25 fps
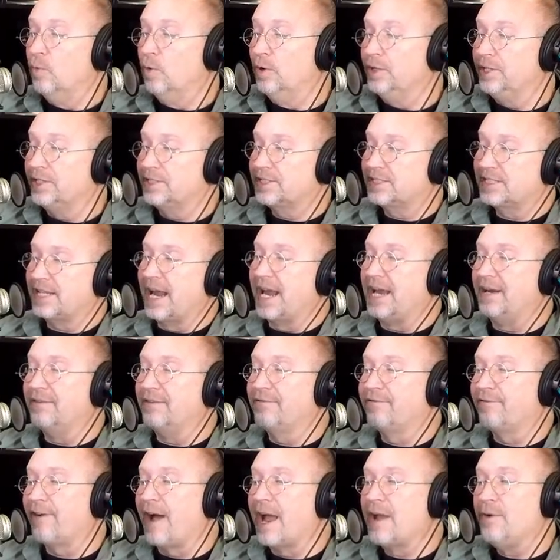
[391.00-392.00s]
Would it stay
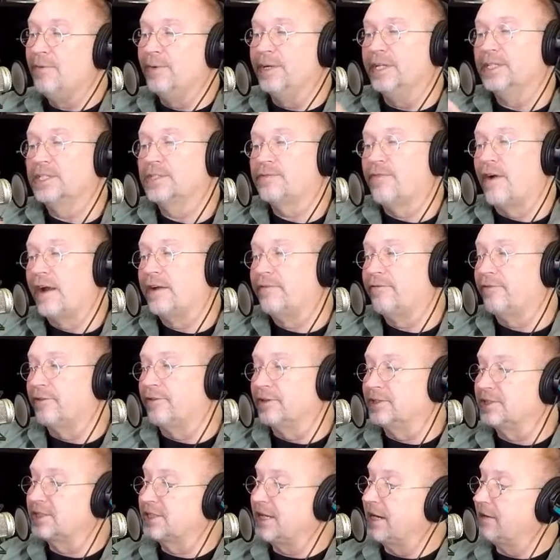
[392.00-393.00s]
and fight? Would it fight
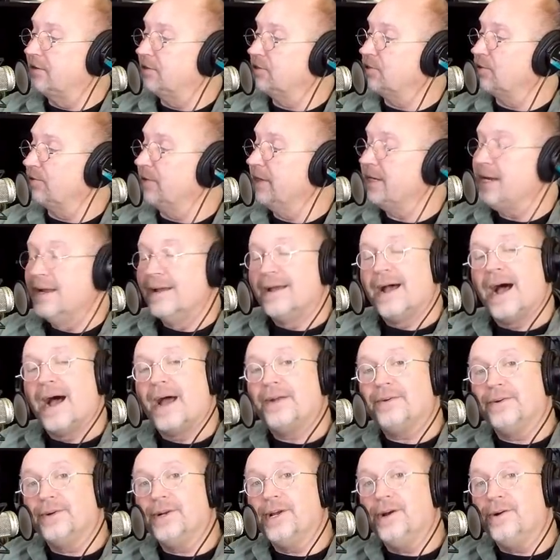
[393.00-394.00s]
for its territory?
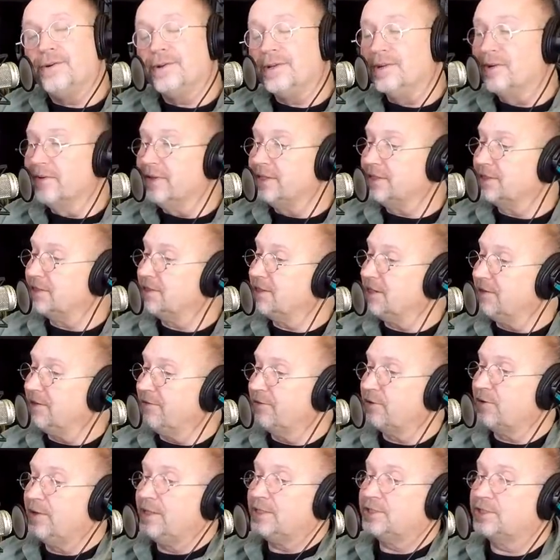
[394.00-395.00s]
I don't know. You know, that's a
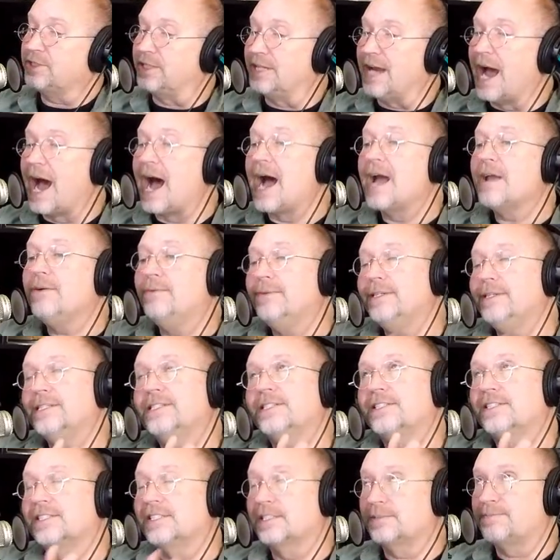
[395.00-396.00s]
tough question. I
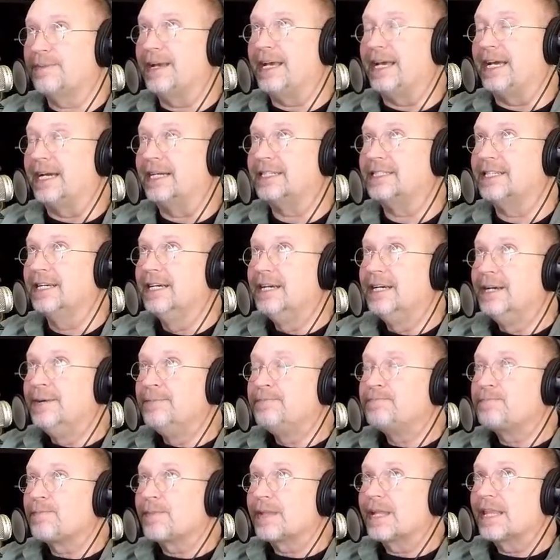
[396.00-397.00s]
would suspect
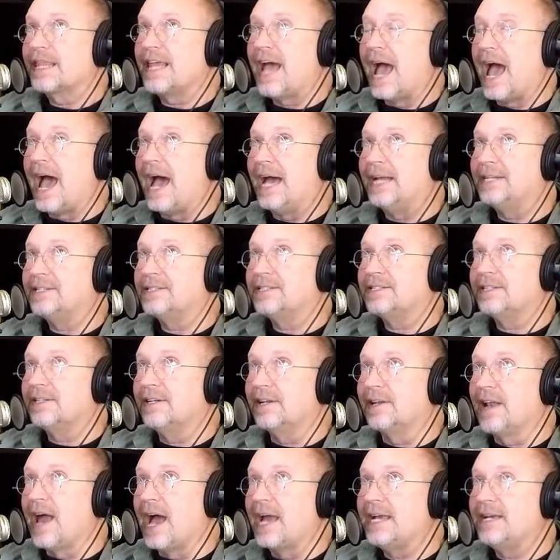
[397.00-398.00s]
that,
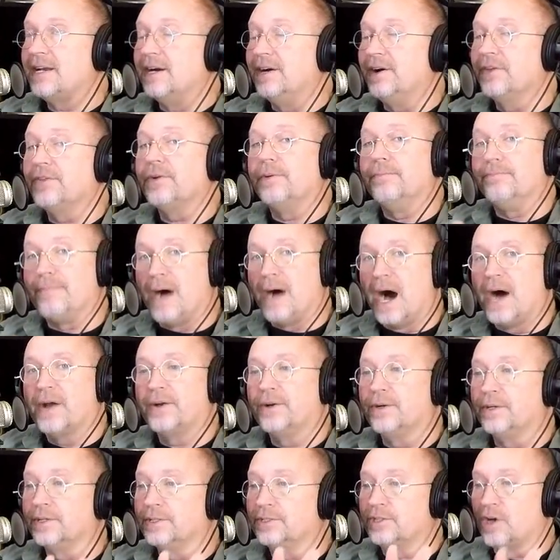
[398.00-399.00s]
like other
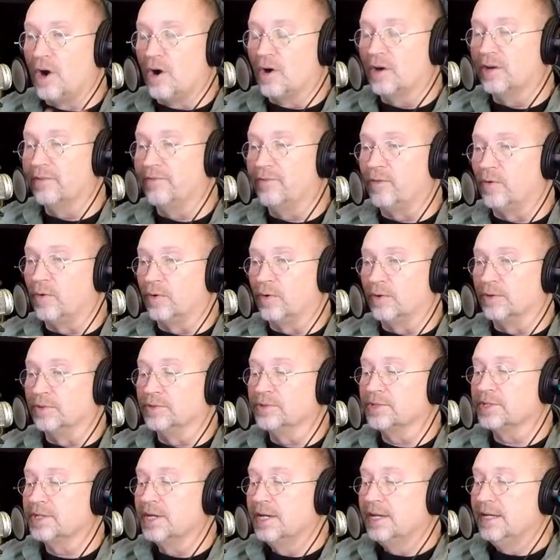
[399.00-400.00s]
modern
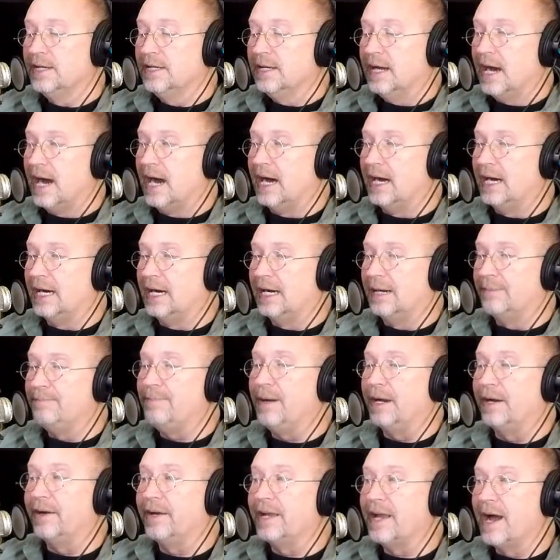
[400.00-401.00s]
carnivores, uh,
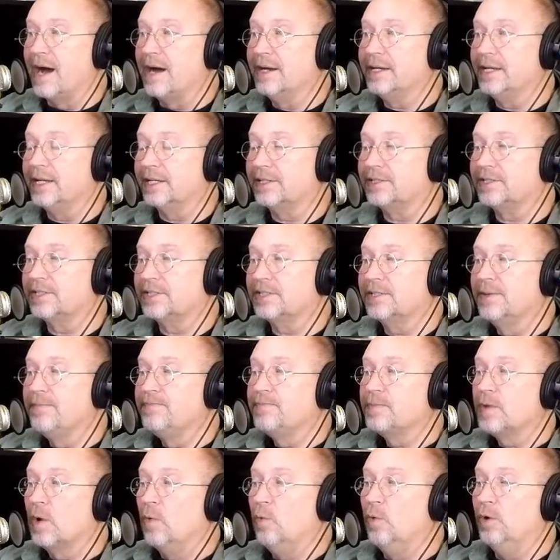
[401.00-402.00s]
baryonyx
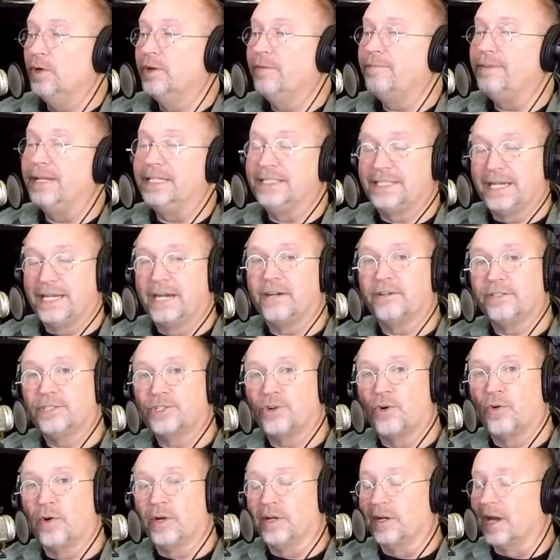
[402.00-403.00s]
would have been
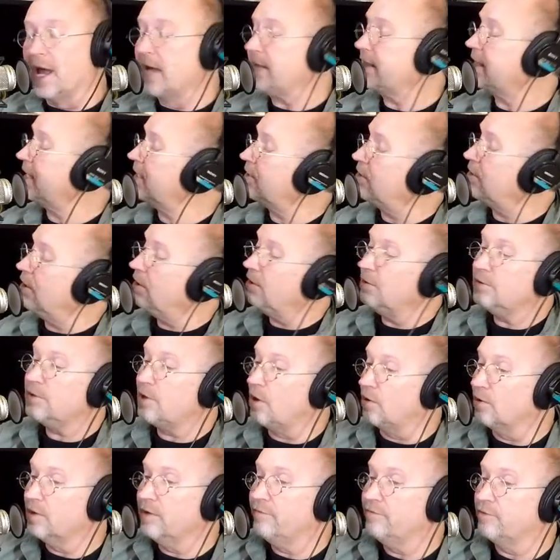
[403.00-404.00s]
territorial. I think all
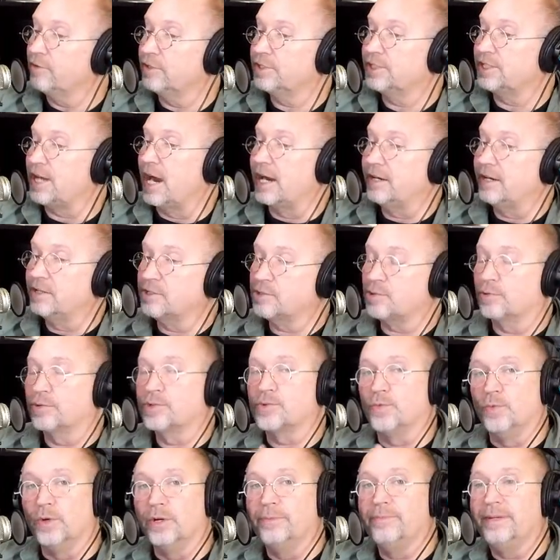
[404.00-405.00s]
carnivorous
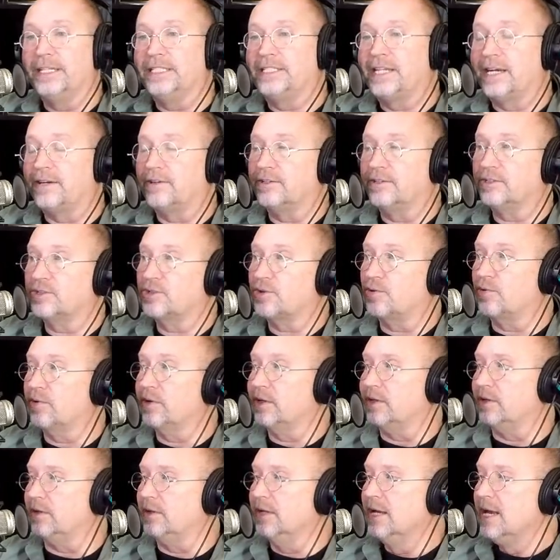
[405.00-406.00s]
dinosaurs would have been
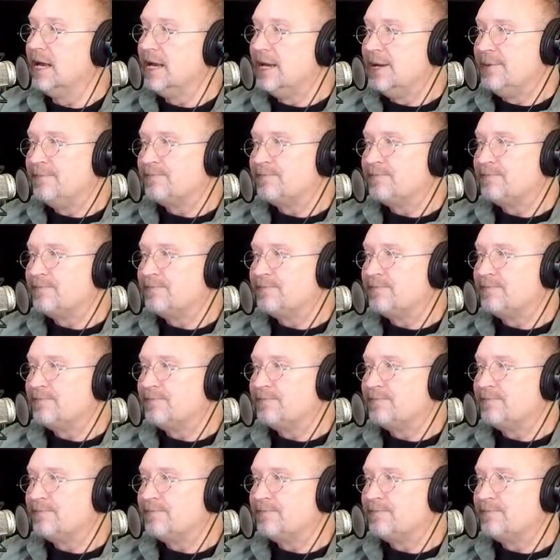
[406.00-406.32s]
territorial.